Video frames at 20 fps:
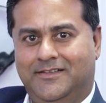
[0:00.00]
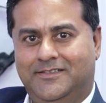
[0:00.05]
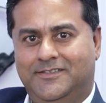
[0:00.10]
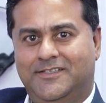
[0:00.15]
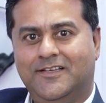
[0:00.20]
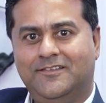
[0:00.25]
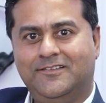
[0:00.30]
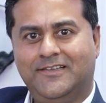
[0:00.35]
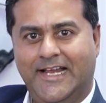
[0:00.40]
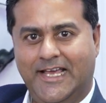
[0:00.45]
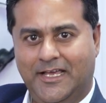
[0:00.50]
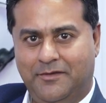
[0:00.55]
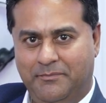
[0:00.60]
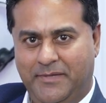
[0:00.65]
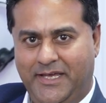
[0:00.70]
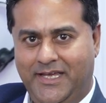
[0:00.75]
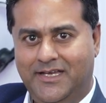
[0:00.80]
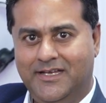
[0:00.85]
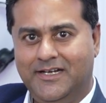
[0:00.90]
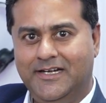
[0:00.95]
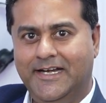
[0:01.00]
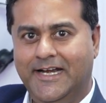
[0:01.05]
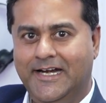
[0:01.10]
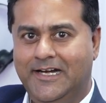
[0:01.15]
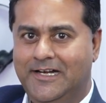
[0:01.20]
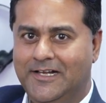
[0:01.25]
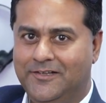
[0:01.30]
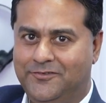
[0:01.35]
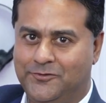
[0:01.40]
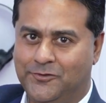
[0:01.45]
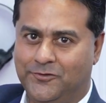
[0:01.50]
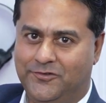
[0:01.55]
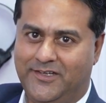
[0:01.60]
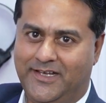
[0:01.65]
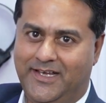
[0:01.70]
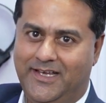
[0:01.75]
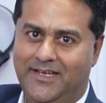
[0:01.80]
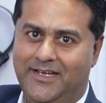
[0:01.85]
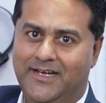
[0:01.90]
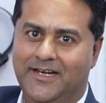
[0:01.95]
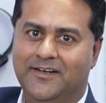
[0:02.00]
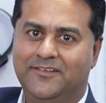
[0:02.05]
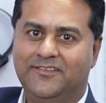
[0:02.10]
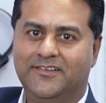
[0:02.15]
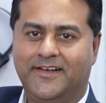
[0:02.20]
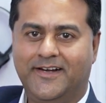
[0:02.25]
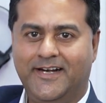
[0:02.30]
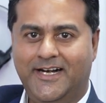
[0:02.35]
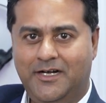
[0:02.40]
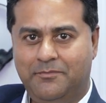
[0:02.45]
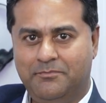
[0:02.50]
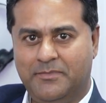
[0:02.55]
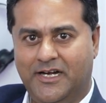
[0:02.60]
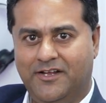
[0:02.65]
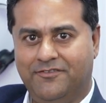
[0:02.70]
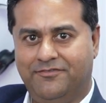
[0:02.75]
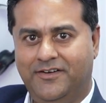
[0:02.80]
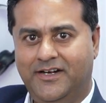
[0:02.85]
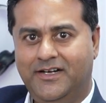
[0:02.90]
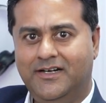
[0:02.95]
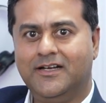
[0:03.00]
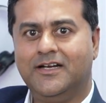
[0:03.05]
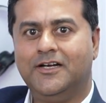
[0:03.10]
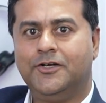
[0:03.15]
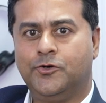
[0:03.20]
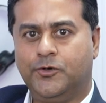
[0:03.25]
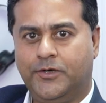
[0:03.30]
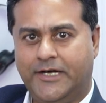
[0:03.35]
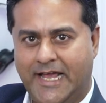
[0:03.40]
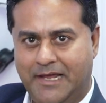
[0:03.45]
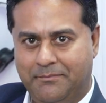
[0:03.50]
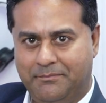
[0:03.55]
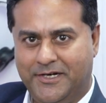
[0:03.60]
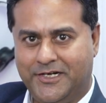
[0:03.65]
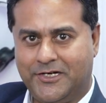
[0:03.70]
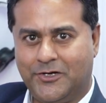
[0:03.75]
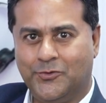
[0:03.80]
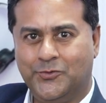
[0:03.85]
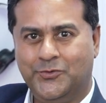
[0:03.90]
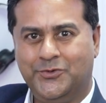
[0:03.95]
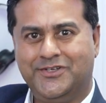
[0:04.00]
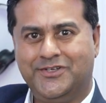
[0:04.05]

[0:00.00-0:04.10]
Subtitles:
just like me, needless to say, it's a great benefit to type it out.